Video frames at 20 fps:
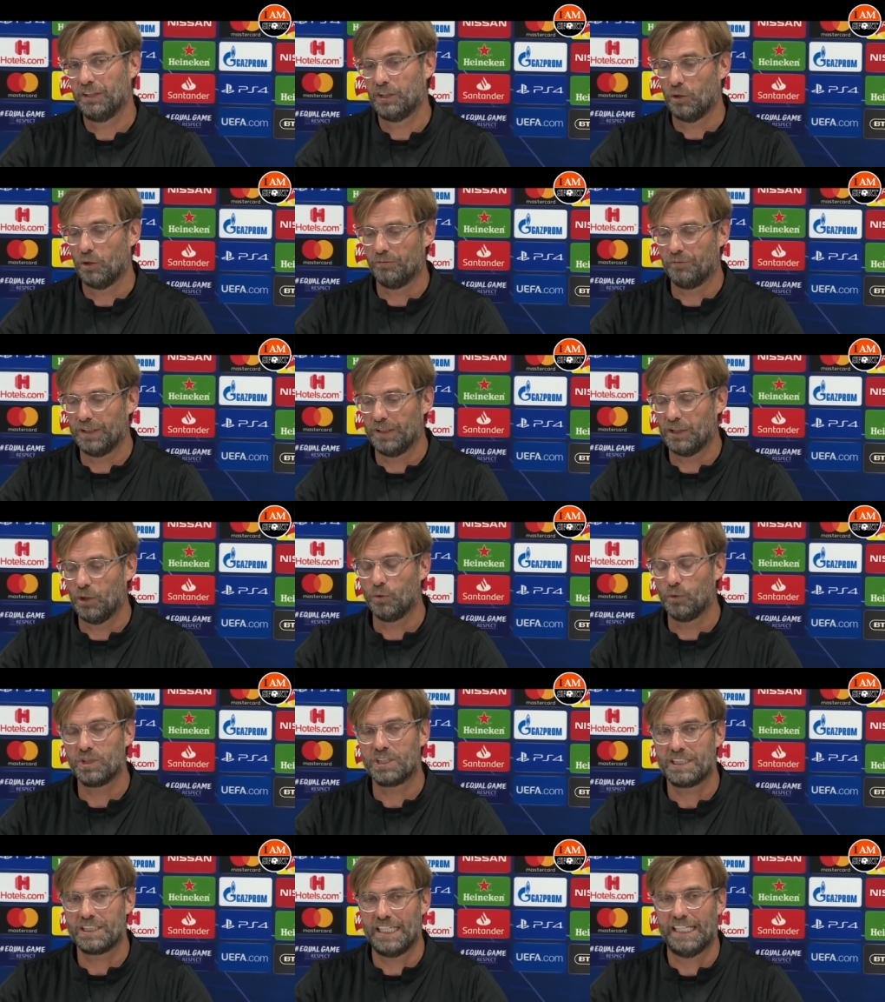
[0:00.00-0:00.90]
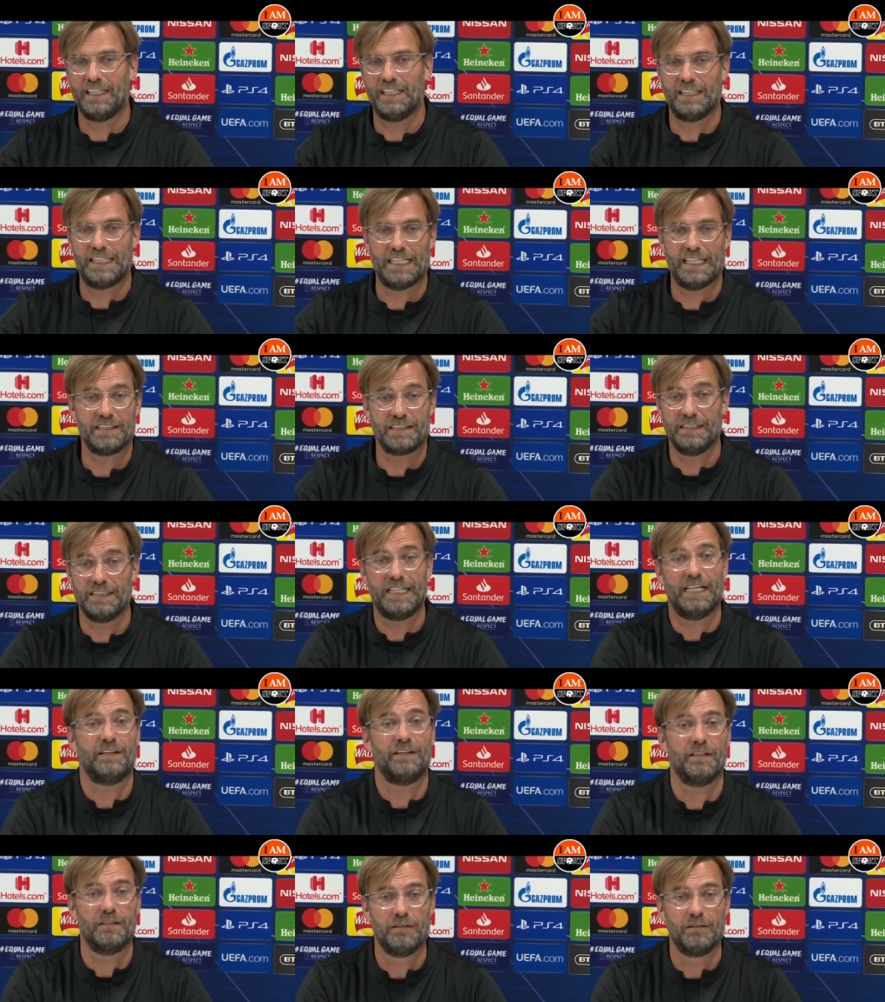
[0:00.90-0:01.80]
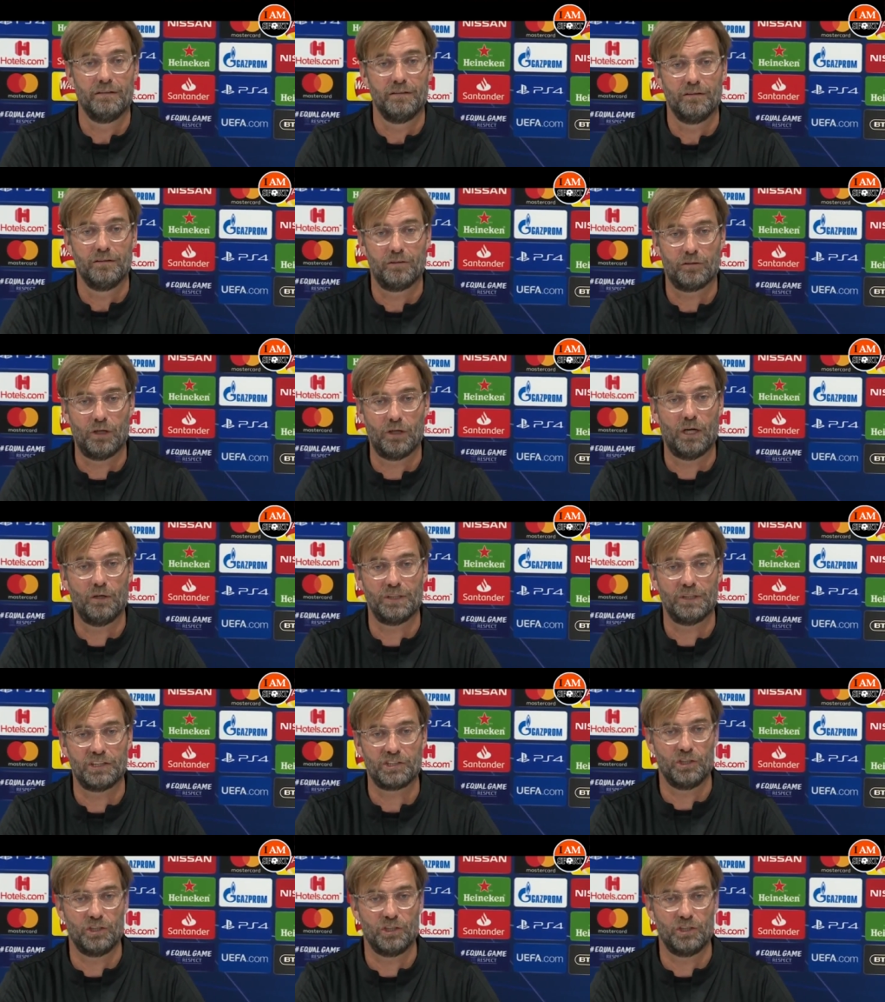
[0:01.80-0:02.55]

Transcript: We don't, we don't sing against another crowd.